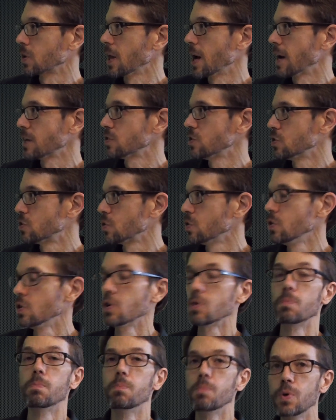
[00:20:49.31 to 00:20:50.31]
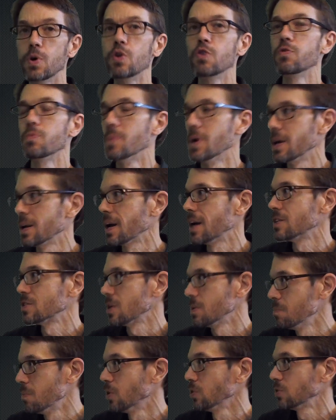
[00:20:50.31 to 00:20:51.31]
classes. So right. your movement as
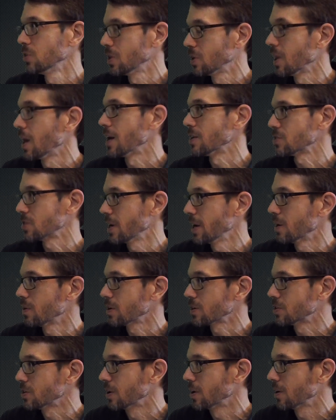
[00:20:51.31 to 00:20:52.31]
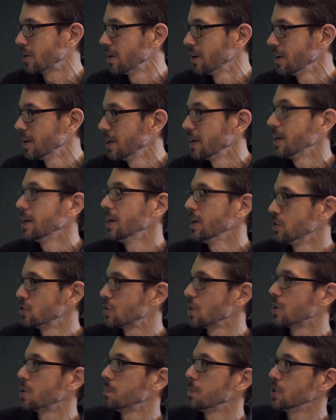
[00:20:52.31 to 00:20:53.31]
a multi-class character is
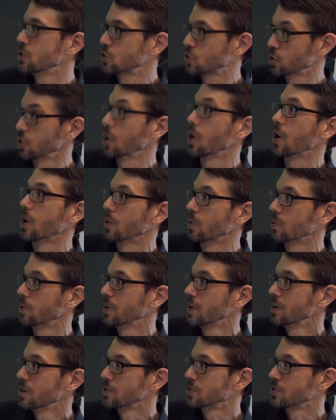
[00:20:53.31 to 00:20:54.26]
going to be slow.